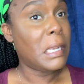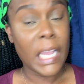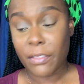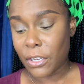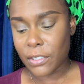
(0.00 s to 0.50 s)

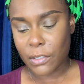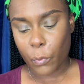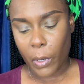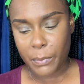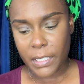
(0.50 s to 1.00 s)
neither does the
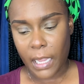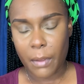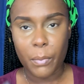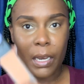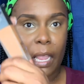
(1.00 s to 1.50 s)

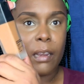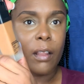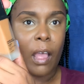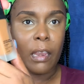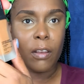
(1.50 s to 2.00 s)
website, but I,
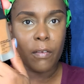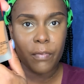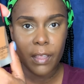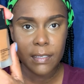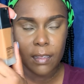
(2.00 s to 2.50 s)
lo I
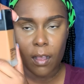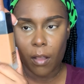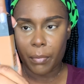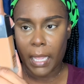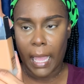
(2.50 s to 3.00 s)
love this
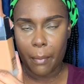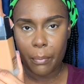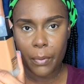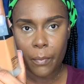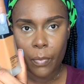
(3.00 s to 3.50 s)
um, cap
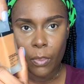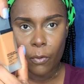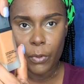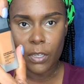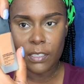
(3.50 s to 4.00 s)

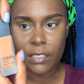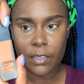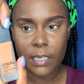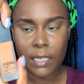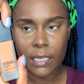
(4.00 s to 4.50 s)
where you could
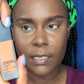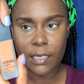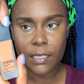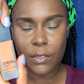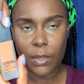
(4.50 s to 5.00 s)
turn it like
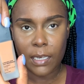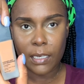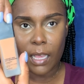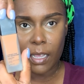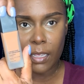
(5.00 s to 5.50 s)
this to
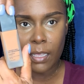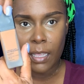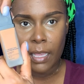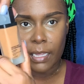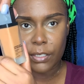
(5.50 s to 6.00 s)
unlock
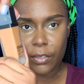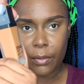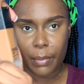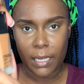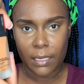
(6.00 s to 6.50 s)
and turn
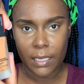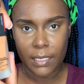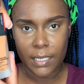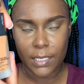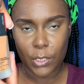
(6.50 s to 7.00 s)
it back like
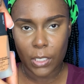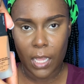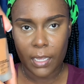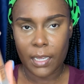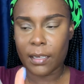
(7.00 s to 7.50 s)
this to
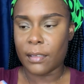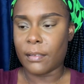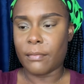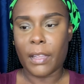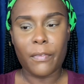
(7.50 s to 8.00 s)
lock it
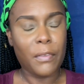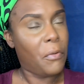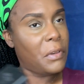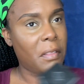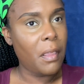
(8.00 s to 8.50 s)
if
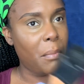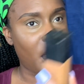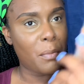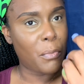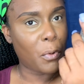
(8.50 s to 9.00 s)
only they
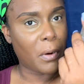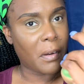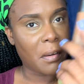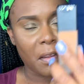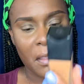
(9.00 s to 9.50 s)
made
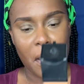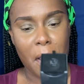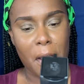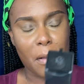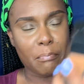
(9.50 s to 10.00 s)
more
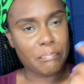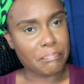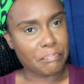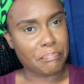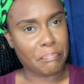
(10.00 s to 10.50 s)
um,
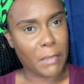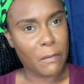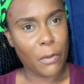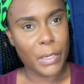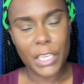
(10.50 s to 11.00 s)

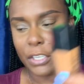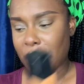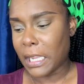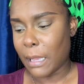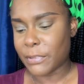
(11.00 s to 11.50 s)

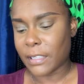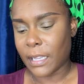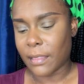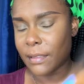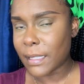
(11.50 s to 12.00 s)
foundation caps
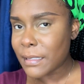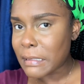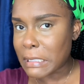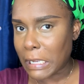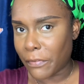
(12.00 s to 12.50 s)
like this. This is
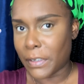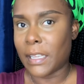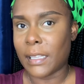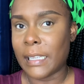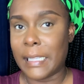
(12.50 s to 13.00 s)

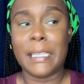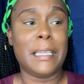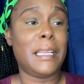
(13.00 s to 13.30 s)
definitely